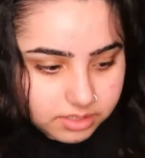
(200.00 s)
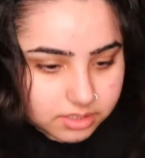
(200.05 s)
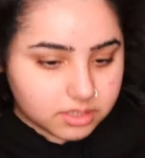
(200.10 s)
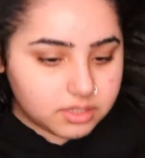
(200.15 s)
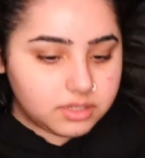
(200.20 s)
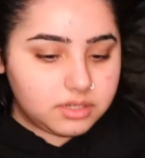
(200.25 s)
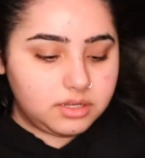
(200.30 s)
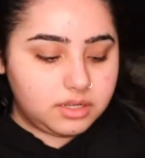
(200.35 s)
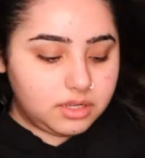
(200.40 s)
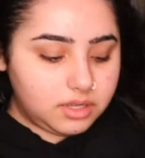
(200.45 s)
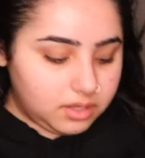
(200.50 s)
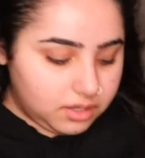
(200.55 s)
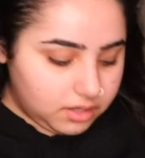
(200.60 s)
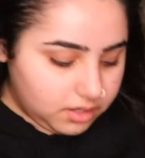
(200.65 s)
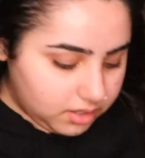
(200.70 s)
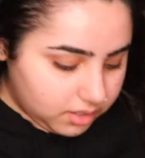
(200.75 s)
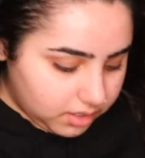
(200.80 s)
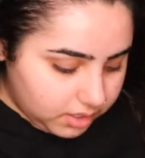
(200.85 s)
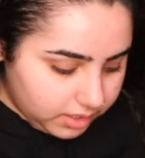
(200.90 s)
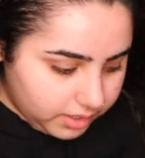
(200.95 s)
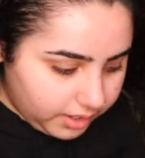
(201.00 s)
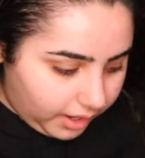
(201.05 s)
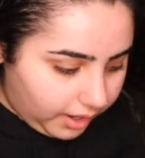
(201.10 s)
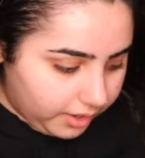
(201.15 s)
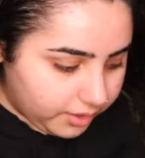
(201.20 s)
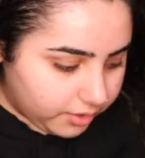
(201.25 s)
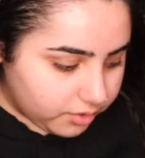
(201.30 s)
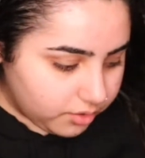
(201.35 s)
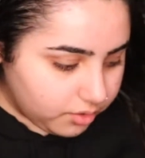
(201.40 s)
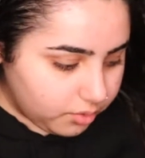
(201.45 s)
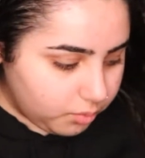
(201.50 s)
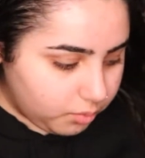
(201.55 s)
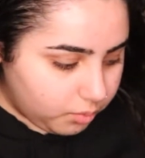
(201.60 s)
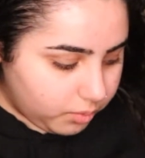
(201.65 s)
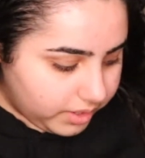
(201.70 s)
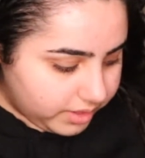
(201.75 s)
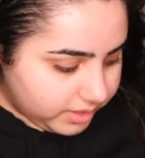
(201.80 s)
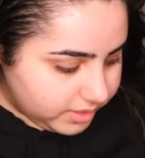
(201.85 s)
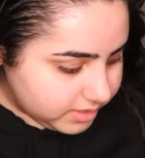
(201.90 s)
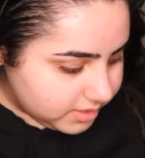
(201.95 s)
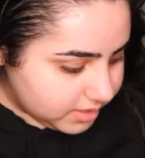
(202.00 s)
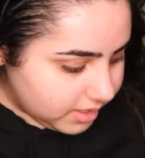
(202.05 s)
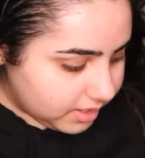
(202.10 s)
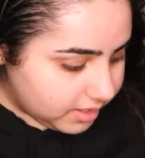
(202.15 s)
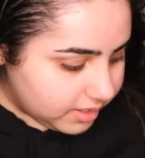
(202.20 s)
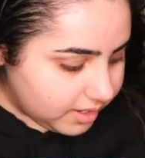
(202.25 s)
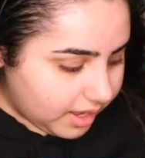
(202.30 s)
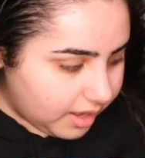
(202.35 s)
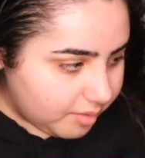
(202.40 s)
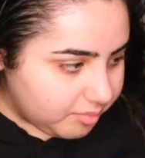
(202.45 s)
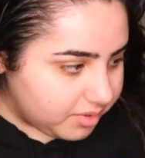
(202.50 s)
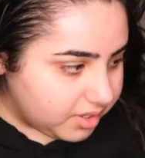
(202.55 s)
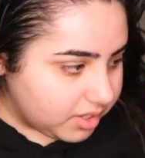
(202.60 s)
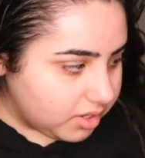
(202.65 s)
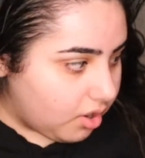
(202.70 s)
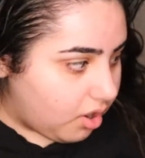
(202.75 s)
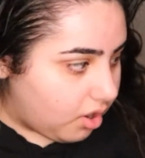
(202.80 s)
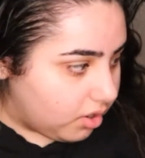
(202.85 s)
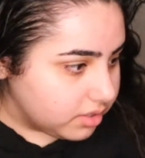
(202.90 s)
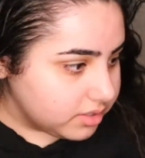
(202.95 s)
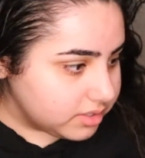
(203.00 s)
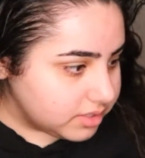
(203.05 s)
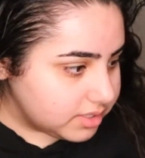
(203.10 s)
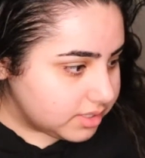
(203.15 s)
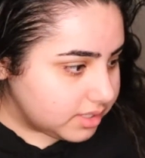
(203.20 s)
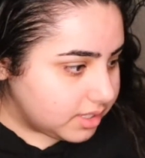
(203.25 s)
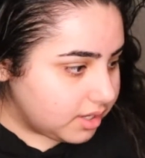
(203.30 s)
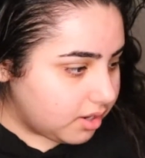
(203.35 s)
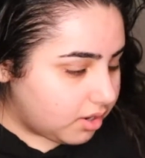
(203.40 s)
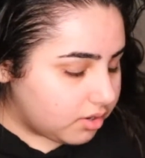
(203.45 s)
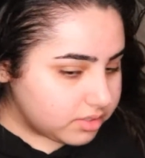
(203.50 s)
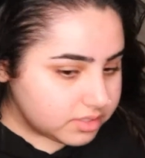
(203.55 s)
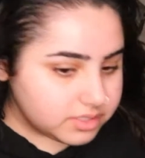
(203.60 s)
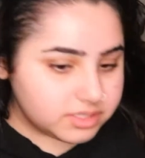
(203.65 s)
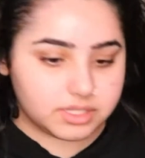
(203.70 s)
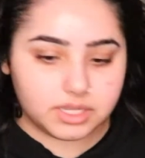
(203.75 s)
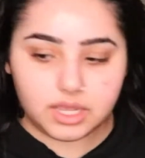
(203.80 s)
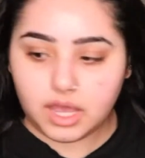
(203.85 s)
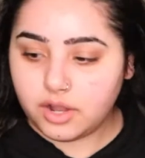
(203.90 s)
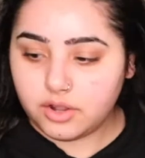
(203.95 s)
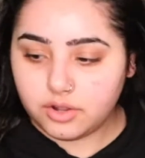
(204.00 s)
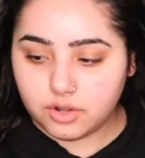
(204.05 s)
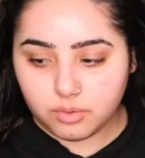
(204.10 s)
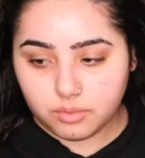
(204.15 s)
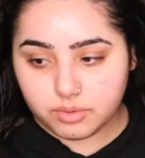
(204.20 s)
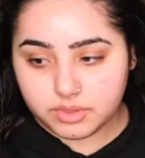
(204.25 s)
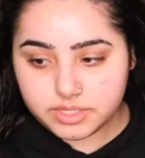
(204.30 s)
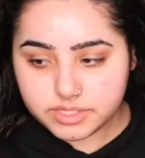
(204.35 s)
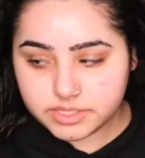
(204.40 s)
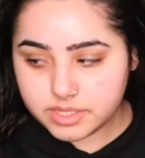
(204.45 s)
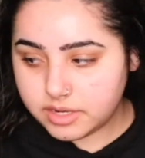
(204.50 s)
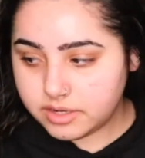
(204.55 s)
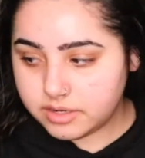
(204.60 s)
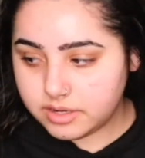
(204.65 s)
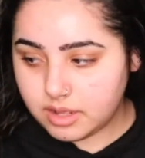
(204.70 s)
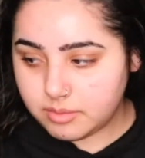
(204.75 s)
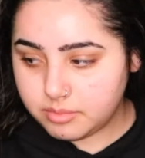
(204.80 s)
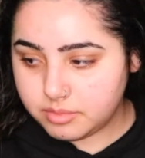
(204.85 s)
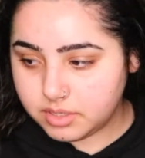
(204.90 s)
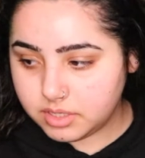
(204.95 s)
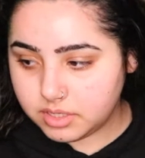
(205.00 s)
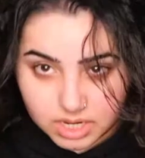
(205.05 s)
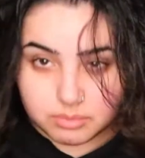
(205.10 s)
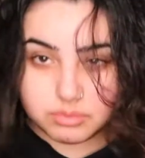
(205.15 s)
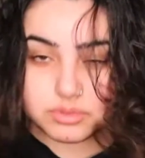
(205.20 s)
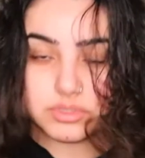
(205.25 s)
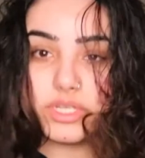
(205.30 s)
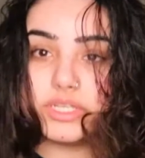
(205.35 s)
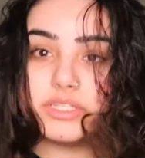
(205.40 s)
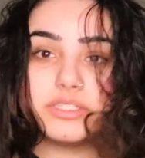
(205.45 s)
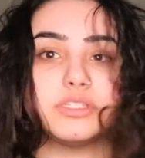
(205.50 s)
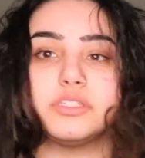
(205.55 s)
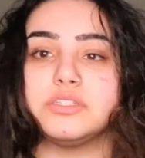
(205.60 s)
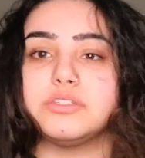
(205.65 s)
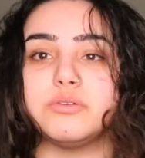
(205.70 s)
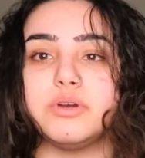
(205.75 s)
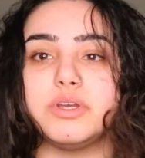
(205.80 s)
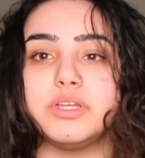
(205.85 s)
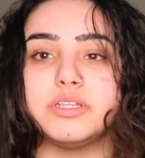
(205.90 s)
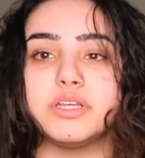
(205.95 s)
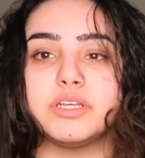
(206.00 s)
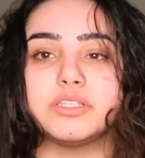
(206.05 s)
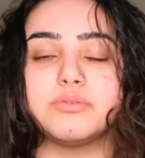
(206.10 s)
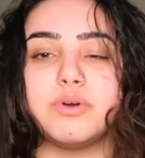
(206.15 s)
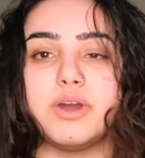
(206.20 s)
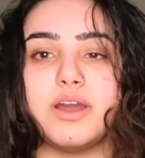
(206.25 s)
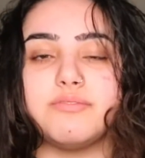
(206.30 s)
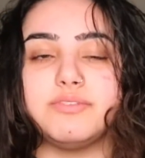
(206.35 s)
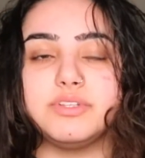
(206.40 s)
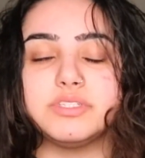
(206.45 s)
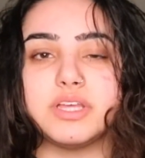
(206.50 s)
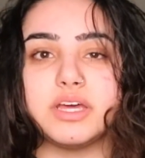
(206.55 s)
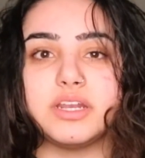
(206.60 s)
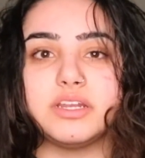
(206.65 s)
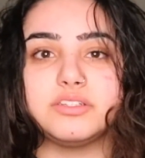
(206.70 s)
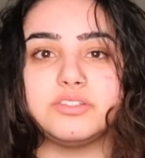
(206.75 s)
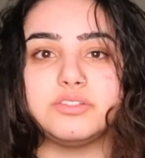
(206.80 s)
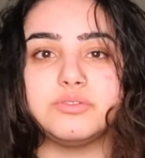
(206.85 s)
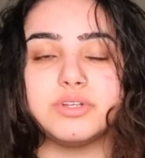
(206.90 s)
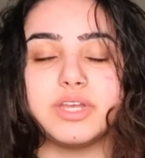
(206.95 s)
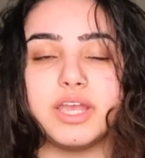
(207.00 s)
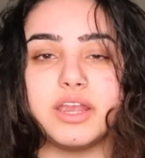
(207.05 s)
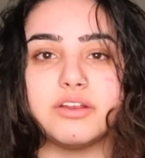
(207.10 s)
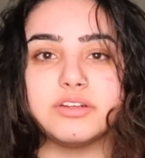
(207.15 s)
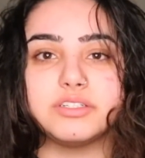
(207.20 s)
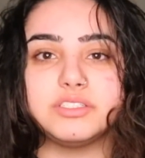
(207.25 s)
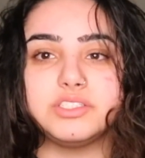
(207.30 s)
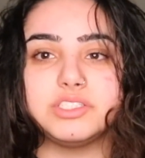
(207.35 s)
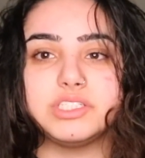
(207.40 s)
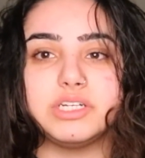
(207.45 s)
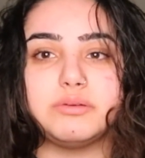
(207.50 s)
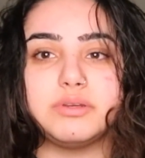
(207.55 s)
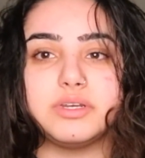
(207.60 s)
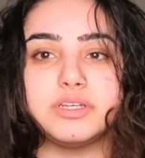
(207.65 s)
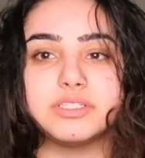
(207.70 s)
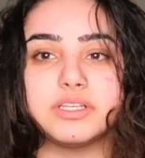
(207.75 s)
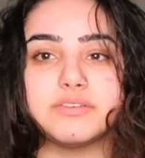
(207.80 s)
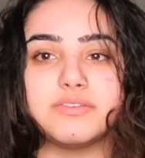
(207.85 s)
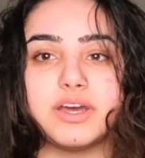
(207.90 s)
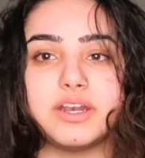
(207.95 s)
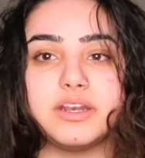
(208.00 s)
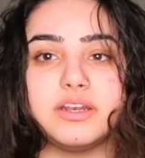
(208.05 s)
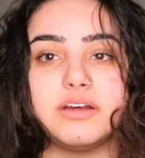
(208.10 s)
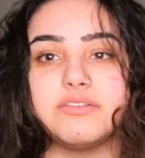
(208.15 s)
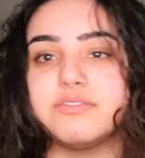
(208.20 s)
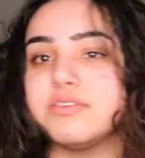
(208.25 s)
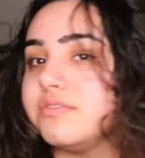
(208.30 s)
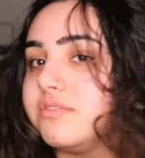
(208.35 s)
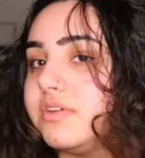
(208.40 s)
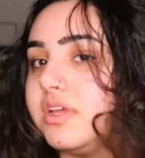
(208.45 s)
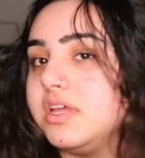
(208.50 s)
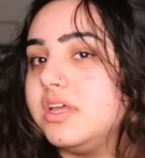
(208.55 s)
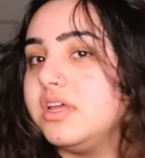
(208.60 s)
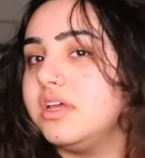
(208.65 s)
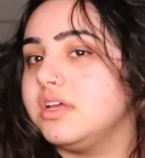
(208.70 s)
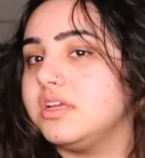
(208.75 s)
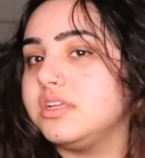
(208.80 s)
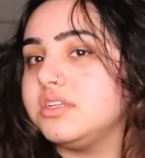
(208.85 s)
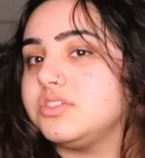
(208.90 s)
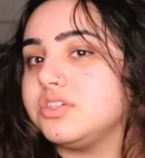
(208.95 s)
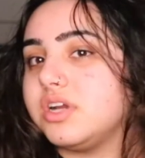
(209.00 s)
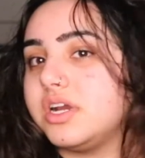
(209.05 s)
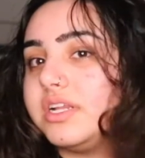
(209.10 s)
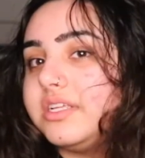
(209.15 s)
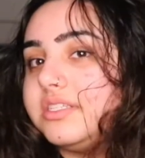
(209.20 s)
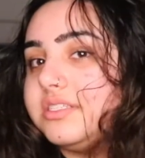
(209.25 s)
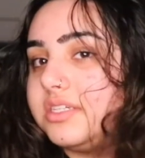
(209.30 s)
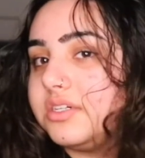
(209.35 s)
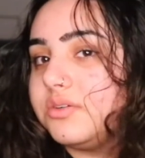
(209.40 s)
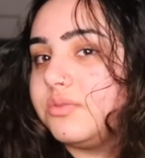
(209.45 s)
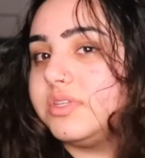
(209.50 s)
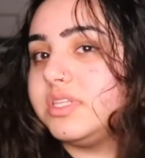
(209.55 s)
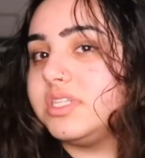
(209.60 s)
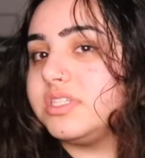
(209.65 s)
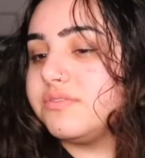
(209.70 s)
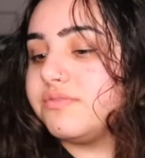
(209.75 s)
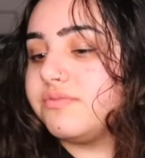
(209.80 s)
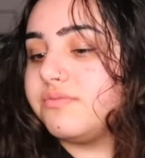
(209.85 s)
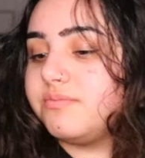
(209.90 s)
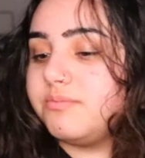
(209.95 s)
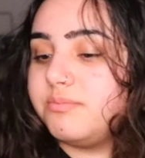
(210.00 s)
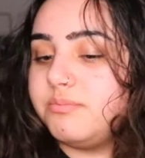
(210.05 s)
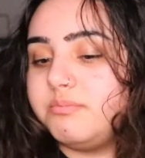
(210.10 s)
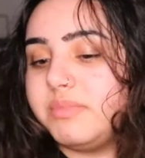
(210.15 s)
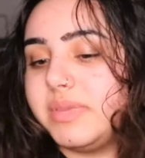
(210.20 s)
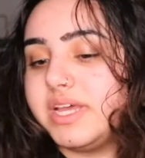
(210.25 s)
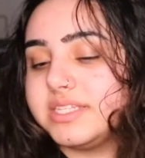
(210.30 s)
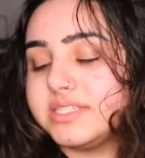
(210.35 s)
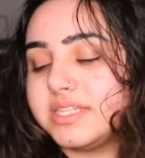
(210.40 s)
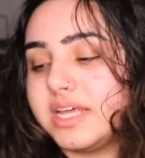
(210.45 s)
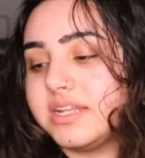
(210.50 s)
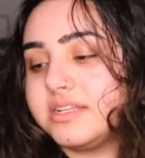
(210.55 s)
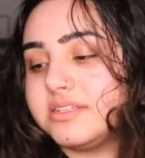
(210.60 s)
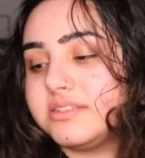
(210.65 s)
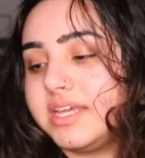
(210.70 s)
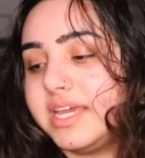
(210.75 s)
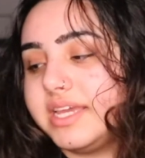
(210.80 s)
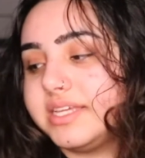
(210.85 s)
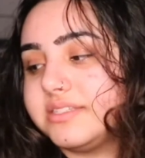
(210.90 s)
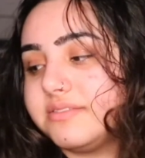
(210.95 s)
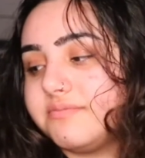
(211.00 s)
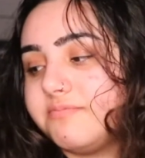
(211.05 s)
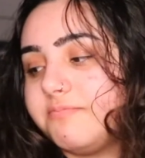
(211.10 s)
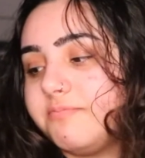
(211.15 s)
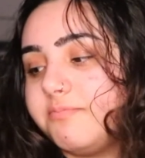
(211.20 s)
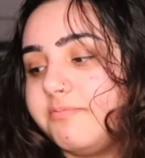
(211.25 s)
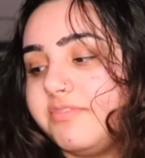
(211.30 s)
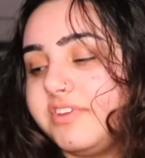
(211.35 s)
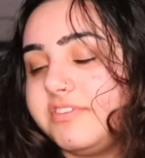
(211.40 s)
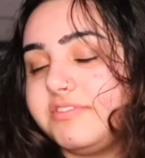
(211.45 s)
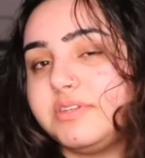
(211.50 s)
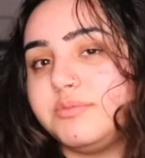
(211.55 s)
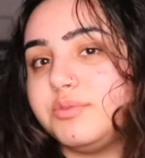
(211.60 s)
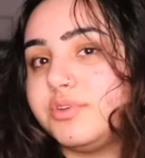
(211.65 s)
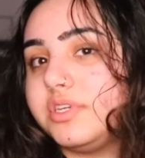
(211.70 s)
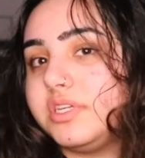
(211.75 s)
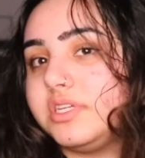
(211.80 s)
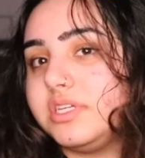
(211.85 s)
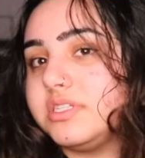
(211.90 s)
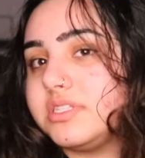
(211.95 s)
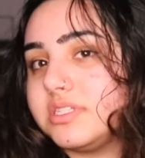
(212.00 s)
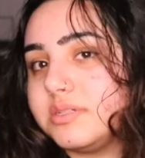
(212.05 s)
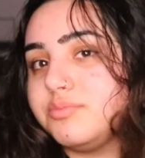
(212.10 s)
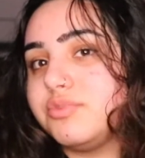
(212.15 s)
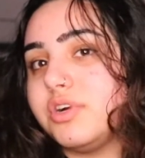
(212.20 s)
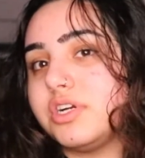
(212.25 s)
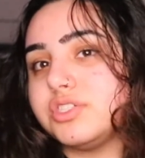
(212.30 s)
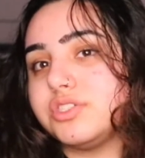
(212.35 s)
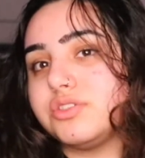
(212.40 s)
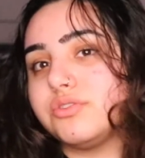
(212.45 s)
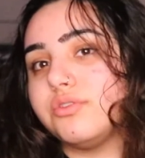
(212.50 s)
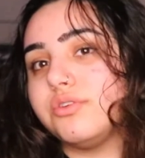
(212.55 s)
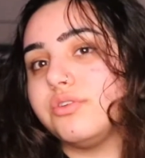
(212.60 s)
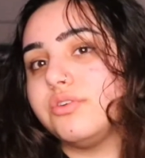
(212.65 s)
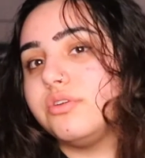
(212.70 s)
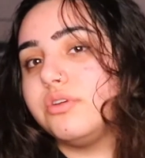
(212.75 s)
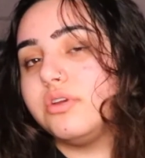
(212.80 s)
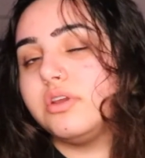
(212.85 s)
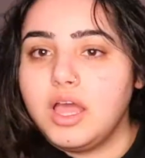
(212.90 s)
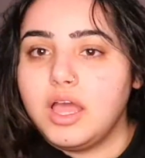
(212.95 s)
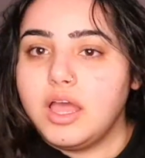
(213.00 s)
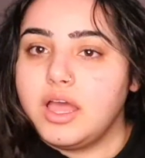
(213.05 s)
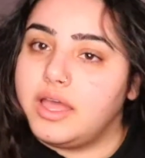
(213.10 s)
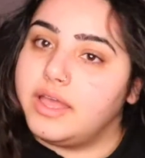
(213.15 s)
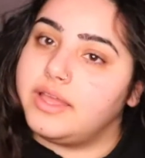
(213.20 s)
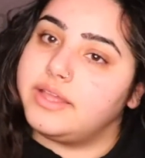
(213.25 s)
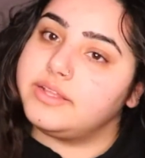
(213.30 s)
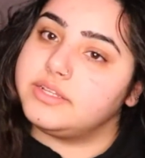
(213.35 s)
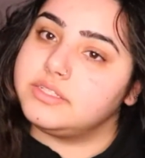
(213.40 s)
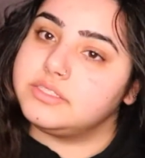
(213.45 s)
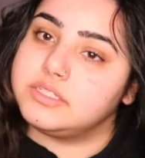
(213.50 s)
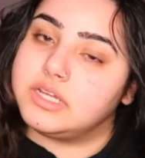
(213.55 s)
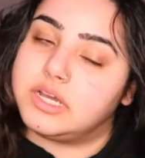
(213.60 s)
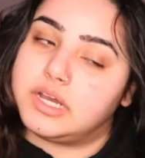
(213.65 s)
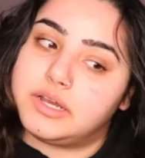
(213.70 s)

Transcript: it. I don't know when this started happening, honestly, I don't know when this started happening. A couple days into it, and that's why I've decided to do a keratin treatment, because I've had enough of trying to deal with this mess that takes 50 million years to brush through. And